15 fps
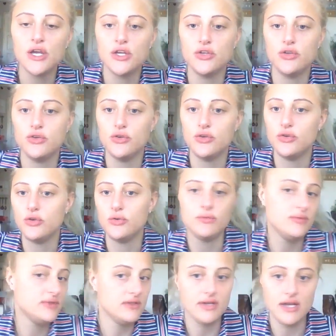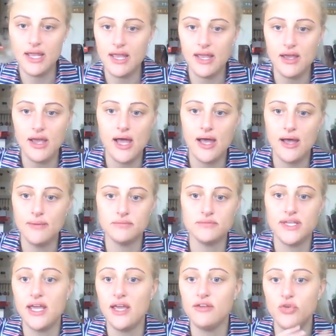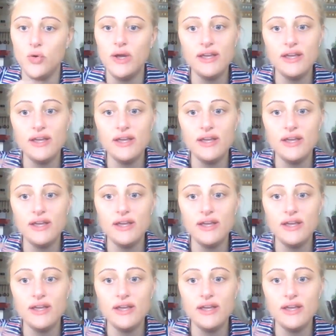you gave your